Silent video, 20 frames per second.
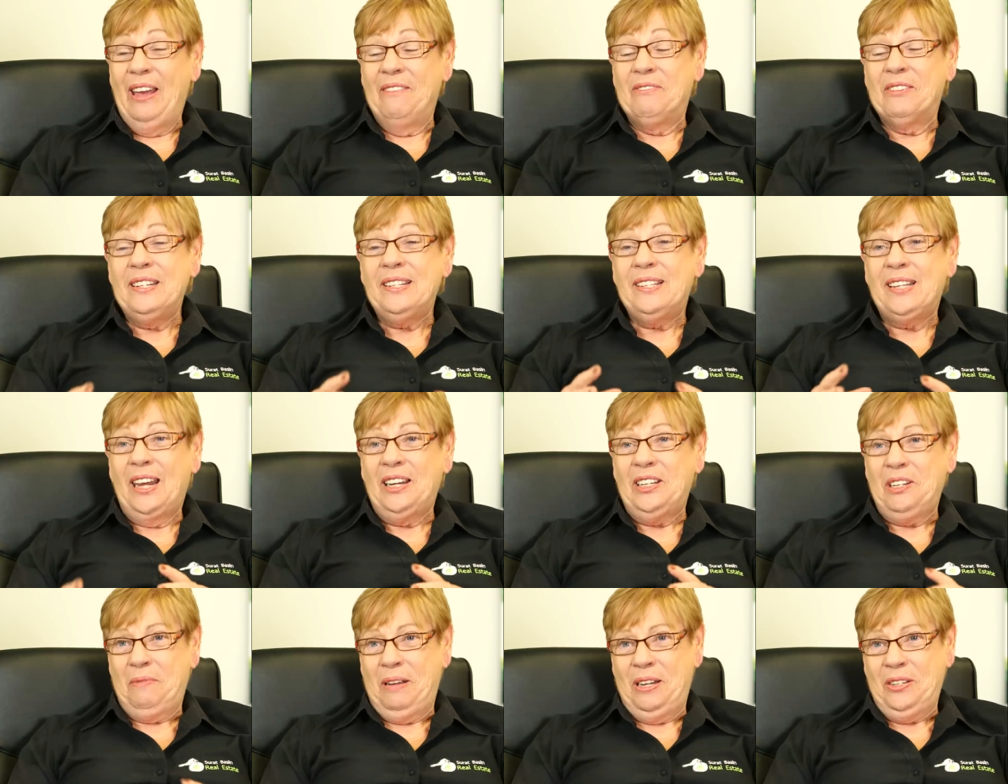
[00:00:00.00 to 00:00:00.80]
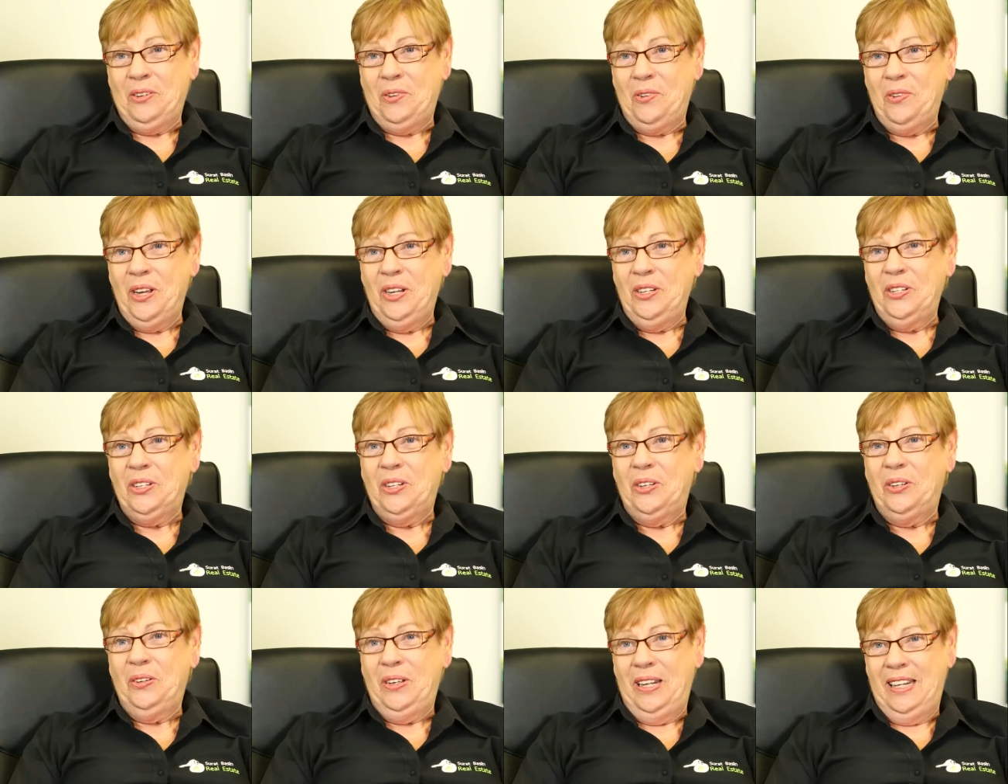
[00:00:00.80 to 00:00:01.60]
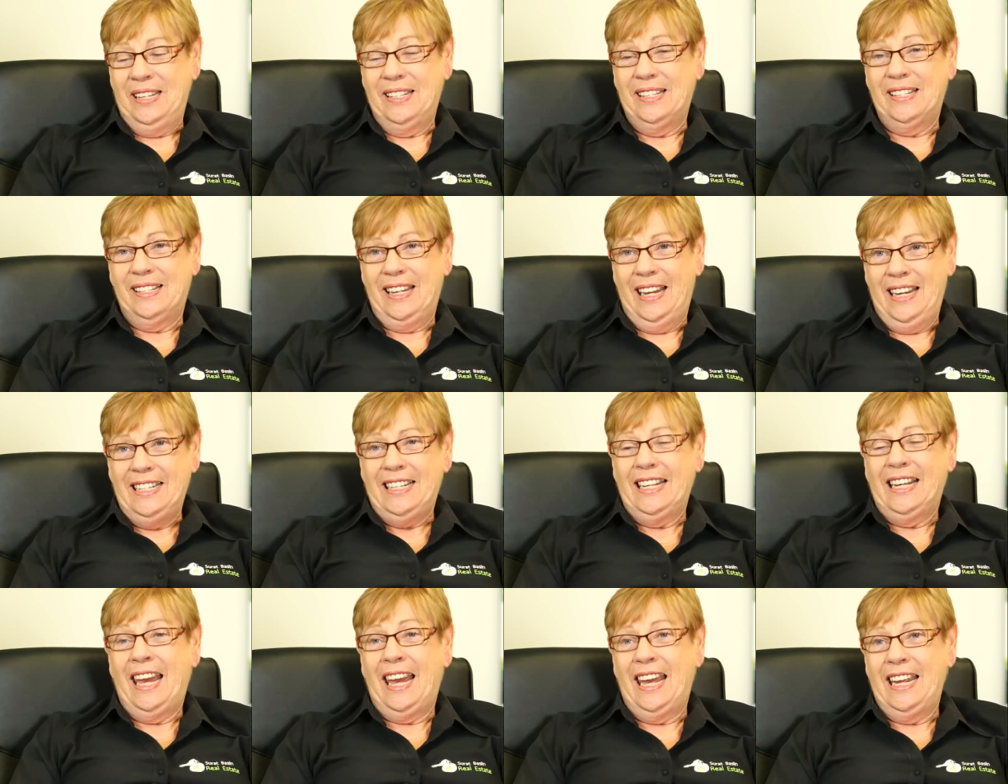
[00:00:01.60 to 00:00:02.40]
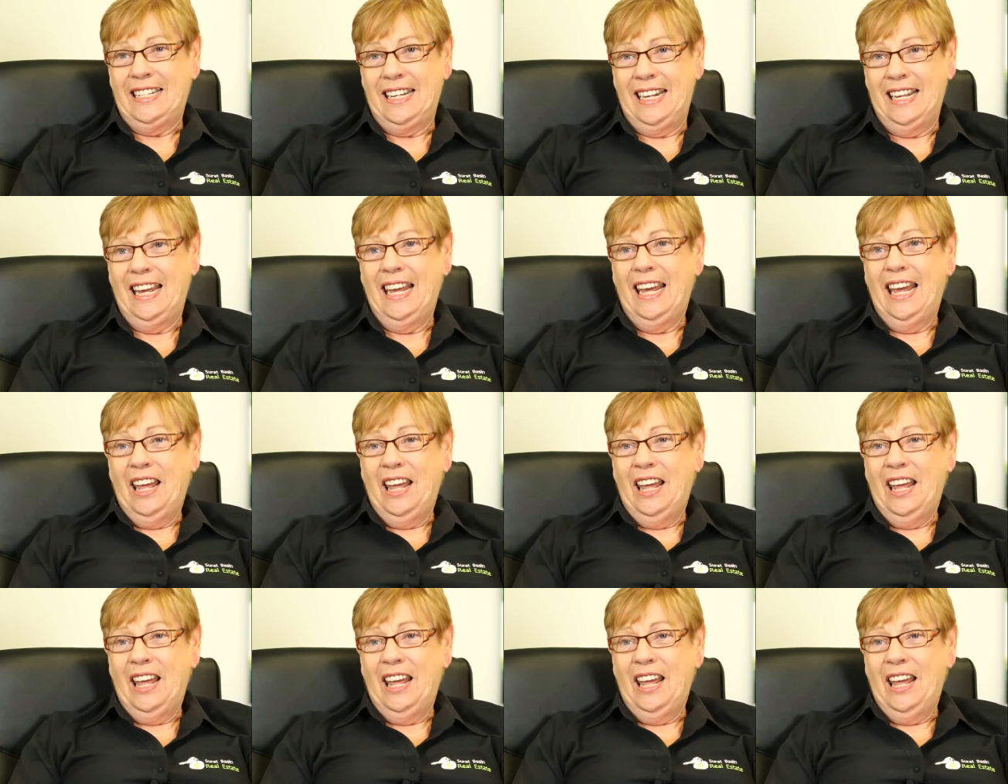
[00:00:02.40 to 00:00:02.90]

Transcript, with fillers: Every sector we're talking to is indicating